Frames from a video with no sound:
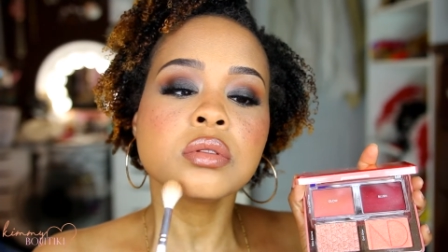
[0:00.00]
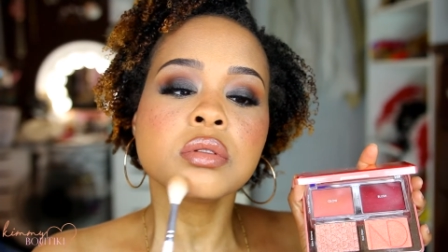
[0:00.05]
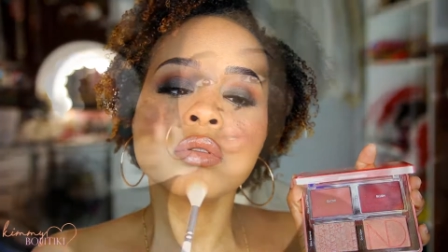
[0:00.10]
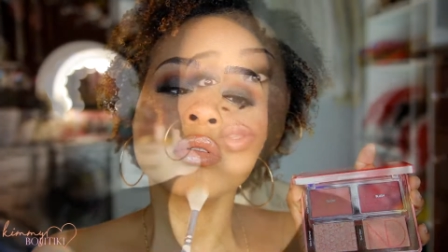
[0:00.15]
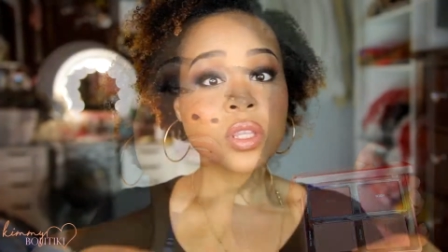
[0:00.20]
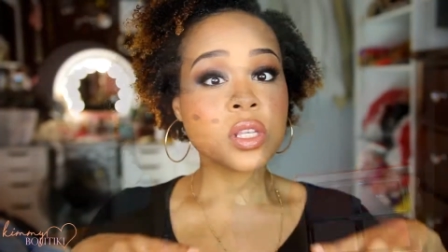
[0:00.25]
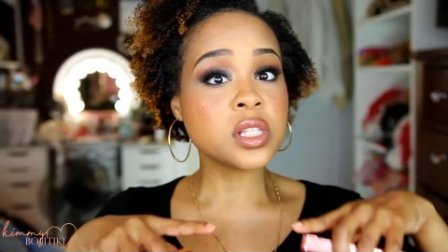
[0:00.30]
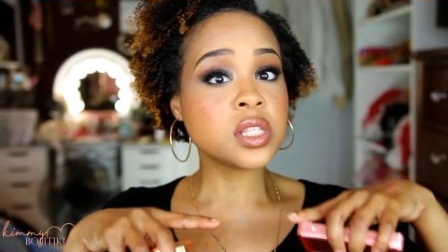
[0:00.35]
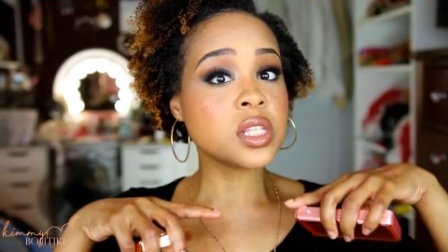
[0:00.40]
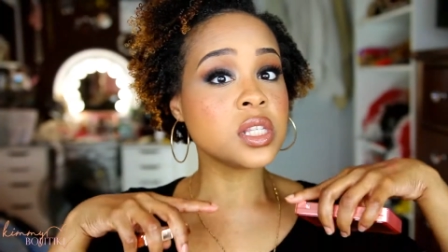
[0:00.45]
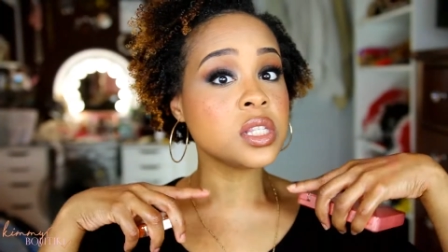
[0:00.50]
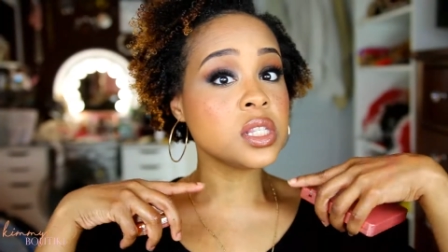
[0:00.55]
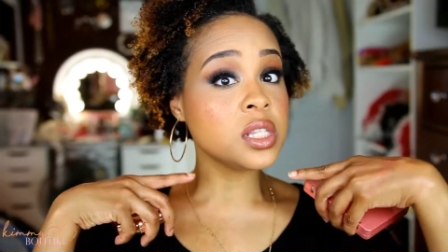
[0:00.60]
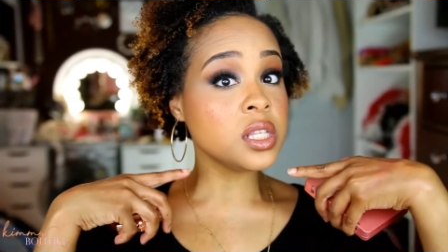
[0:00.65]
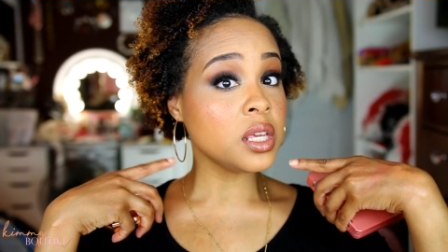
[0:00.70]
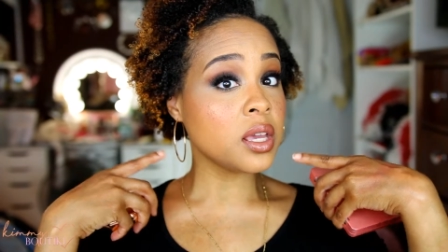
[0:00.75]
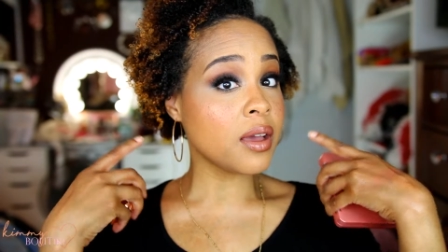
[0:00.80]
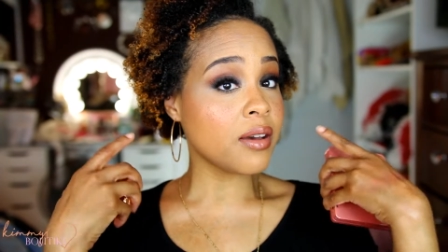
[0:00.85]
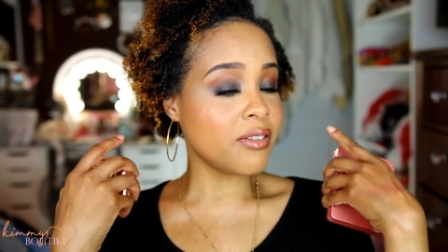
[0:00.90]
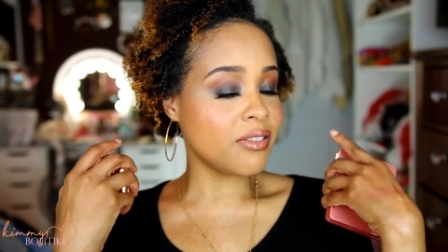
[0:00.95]
So this is
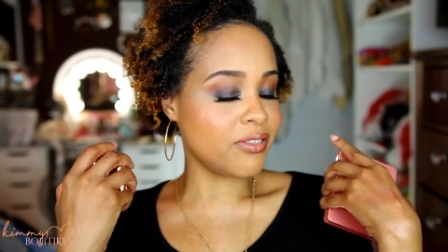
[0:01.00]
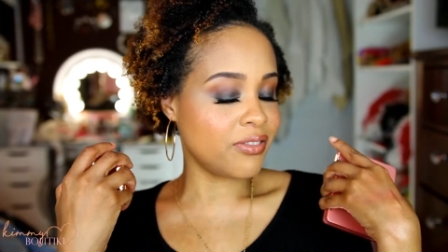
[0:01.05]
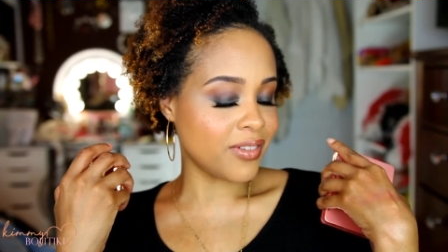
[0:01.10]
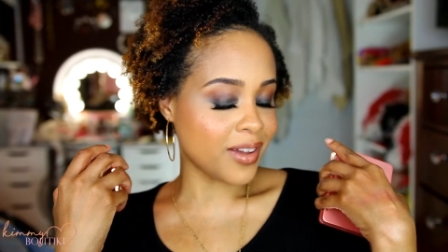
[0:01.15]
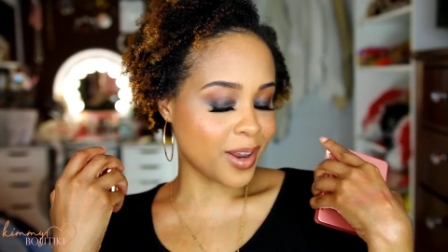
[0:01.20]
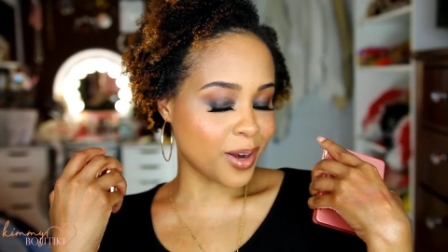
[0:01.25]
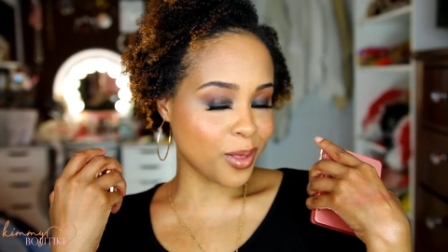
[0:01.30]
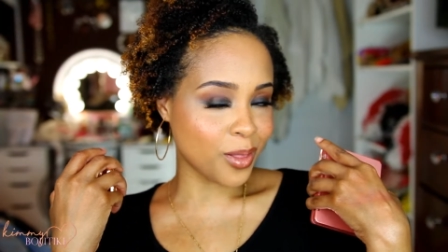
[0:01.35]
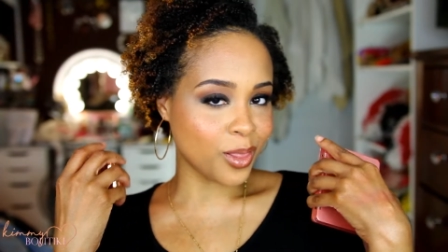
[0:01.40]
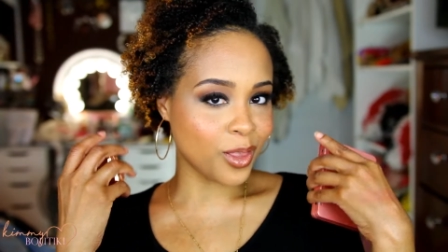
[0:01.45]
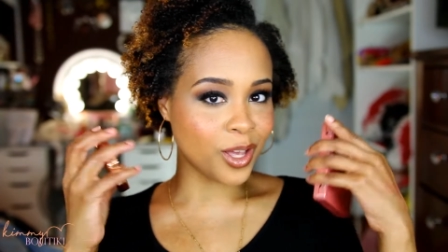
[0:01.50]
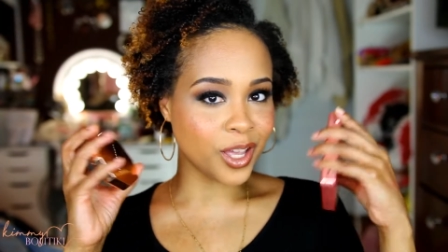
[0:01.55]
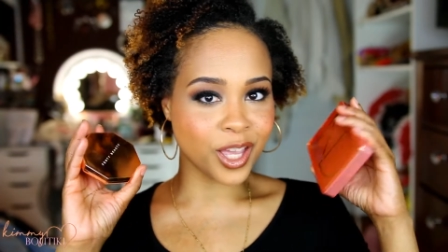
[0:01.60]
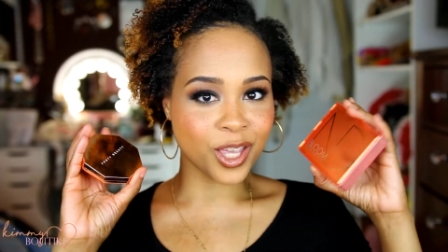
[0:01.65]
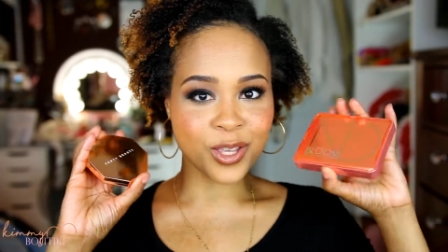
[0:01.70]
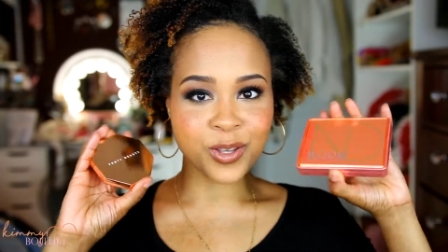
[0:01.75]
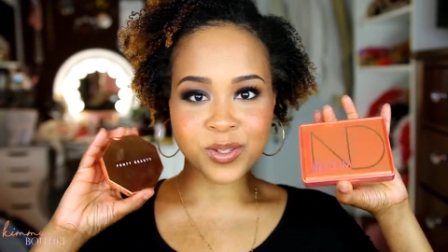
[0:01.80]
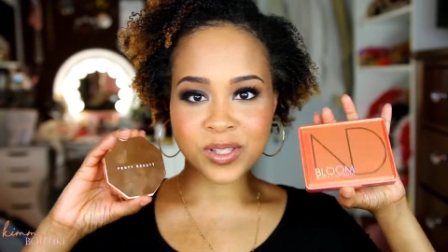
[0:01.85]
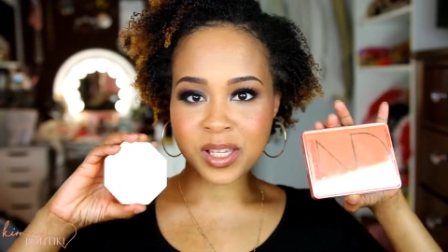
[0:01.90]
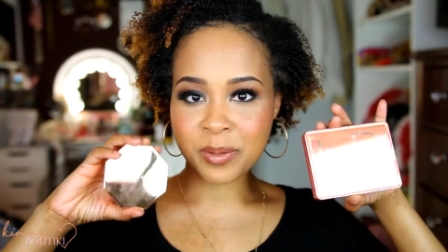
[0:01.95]
the final look
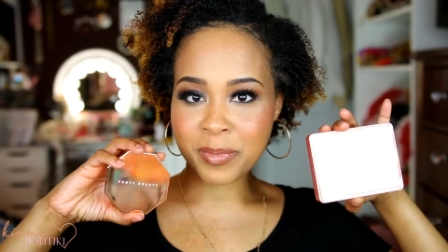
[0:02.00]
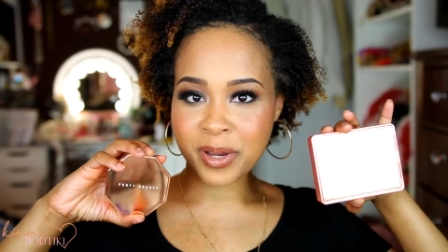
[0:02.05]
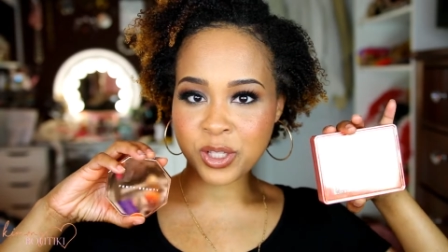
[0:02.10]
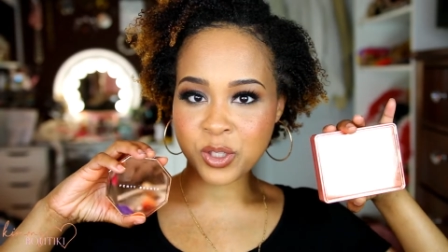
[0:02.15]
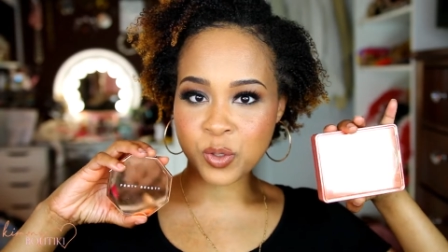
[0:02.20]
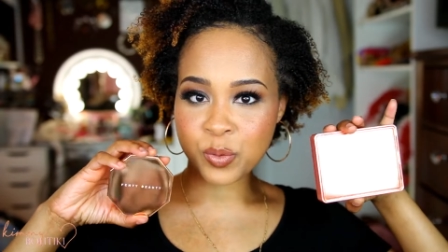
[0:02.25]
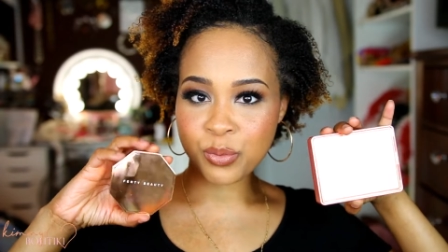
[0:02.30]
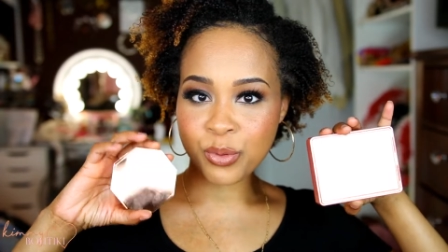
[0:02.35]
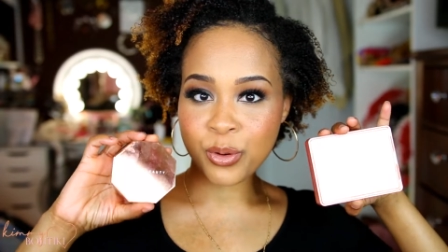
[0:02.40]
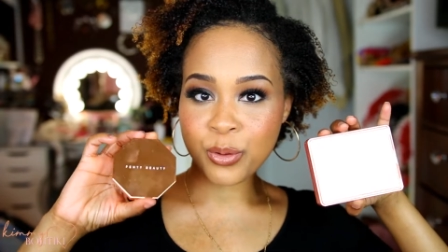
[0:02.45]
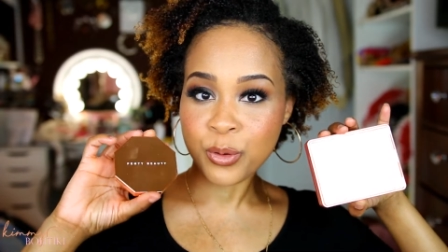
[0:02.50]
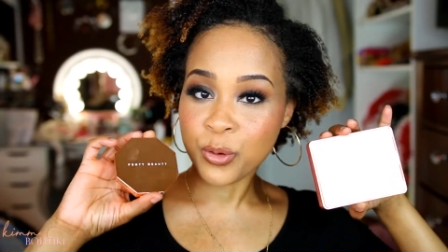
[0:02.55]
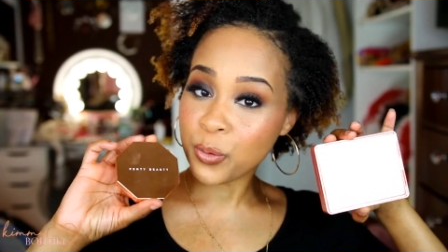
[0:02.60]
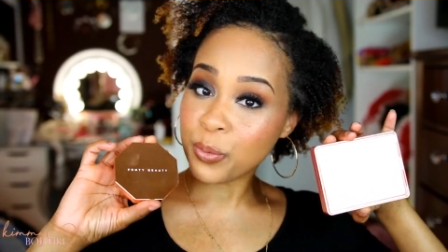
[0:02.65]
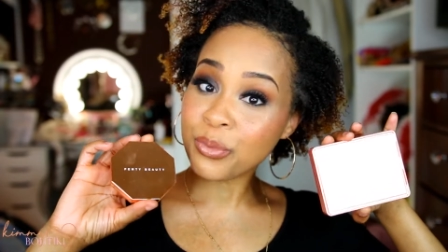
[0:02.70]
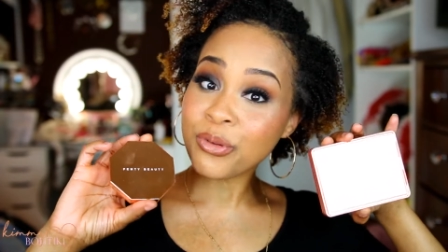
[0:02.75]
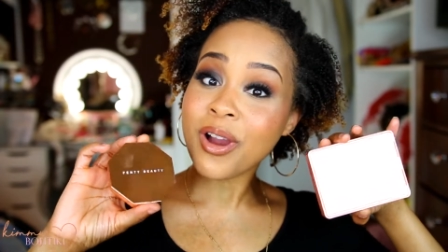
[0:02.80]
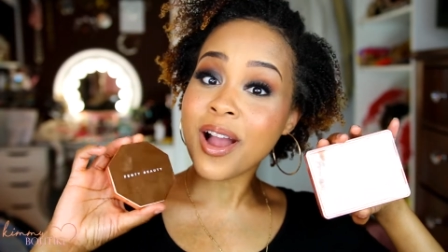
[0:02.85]
using my two new